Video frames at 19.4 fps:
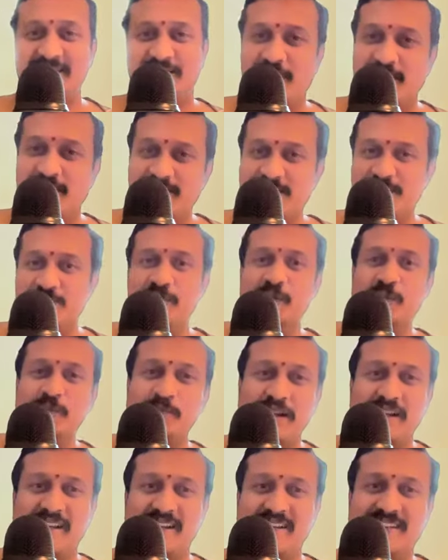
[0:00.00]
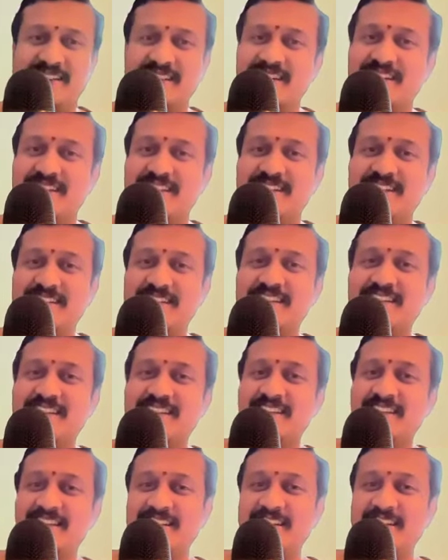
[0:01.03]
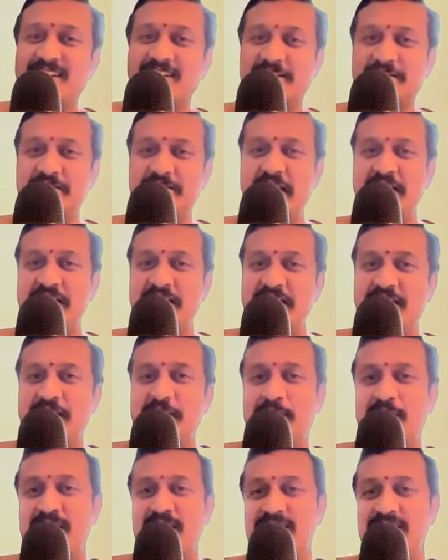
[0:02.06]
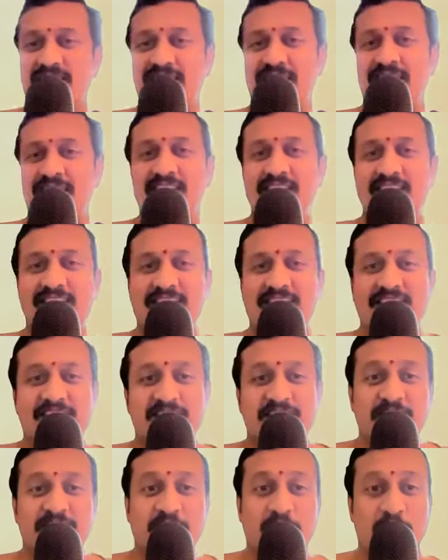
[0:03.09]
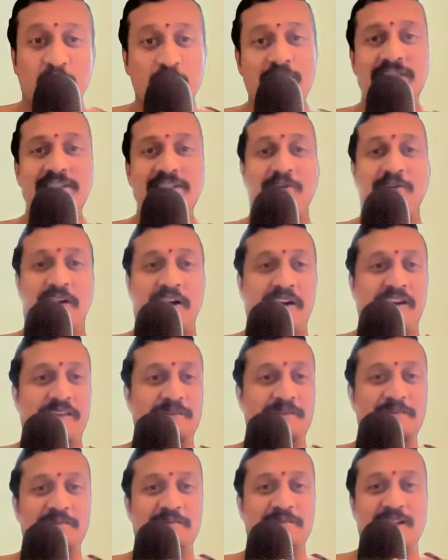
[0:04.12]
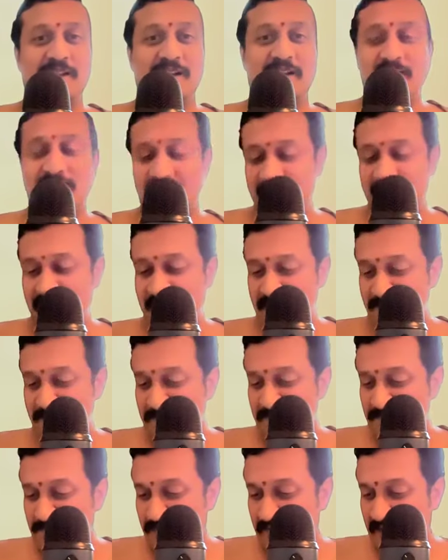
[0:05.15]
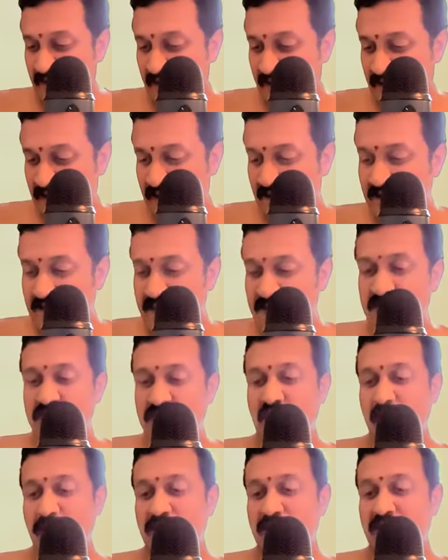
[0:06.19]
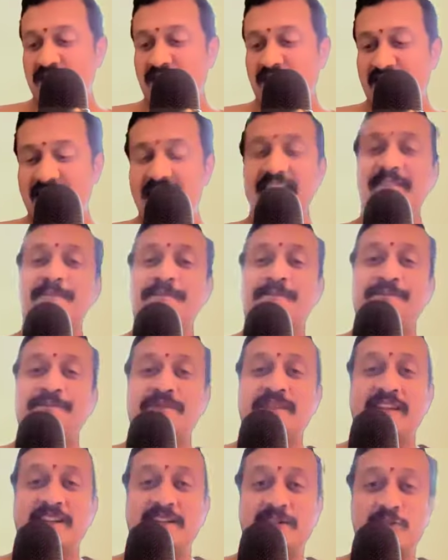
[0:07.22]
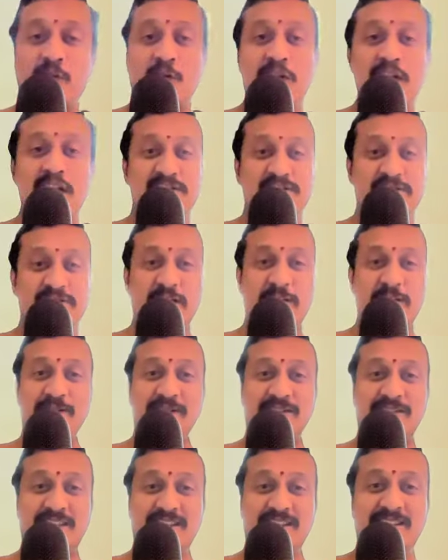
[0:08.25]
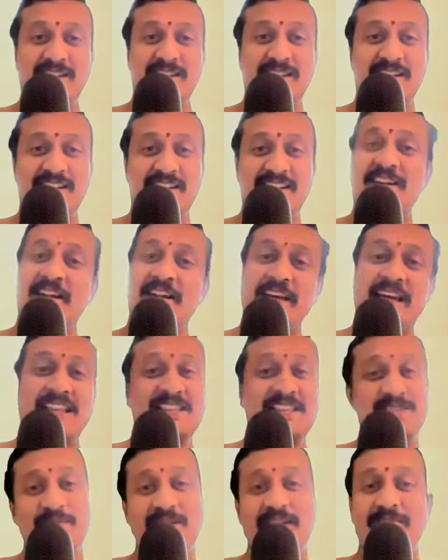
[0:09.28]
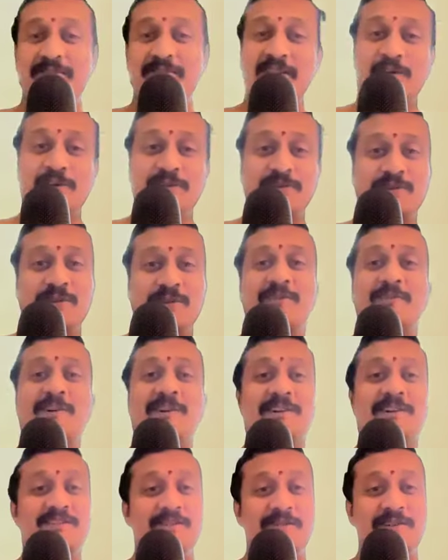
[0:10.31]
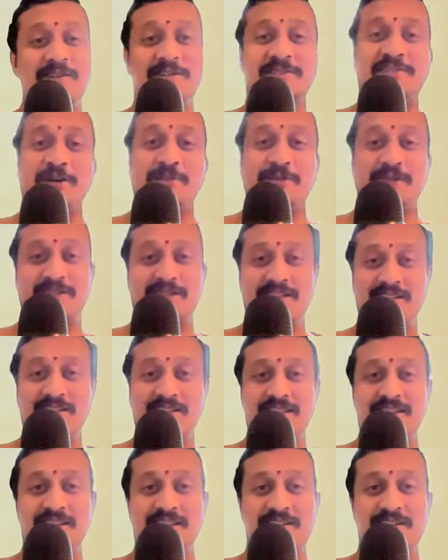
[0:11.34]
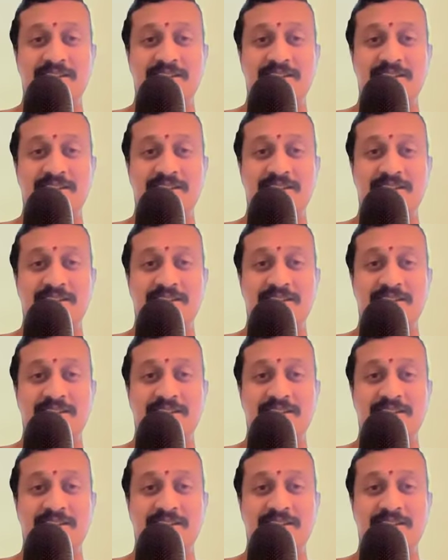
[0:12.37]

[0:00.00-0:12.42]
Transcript: It's always blue paint, standard paint. It is Rohita Varna. Okay. Then Sthapataye, he's called as Sthapati. Elsewhere, we also have heard the word Sthapati.